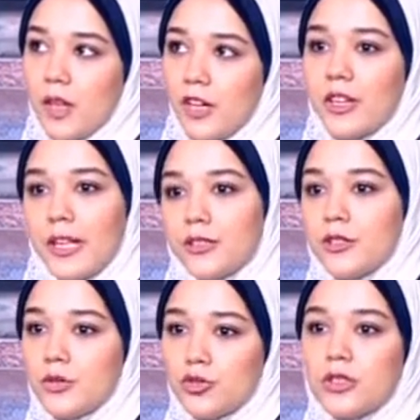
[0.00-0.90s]

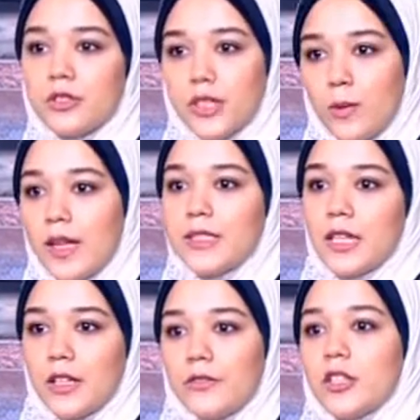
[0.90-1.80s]
related to gender equality
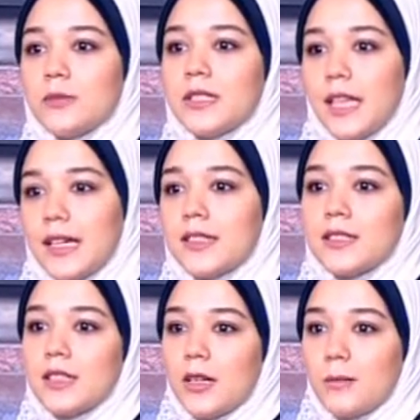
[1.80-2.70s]
and environment
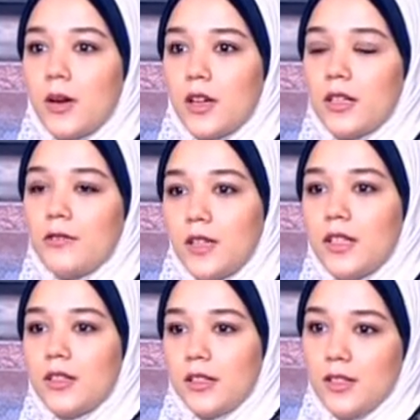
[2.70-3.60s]
as my
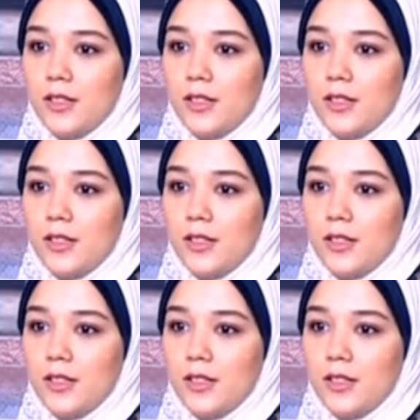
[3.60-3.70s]
field.